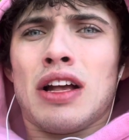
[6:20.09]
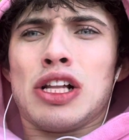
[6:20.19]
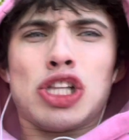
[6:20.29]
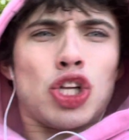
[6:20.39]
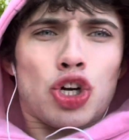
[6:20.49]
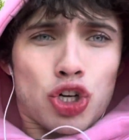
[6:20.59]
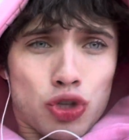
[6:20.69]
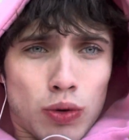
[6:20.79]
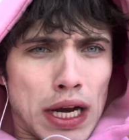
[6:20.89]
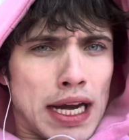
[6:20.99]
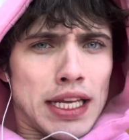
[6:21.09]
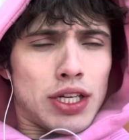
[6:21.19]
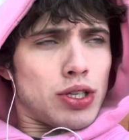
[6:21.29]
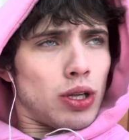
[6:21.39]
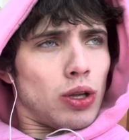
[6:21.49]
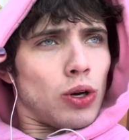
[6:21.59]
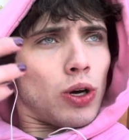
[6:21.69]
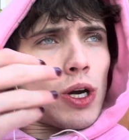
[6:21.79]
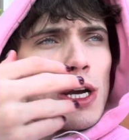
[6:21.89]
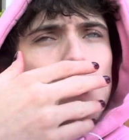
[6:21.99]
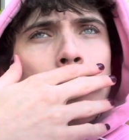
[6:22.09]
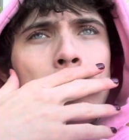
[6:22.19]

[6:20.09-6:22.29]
learned what I needed to learn.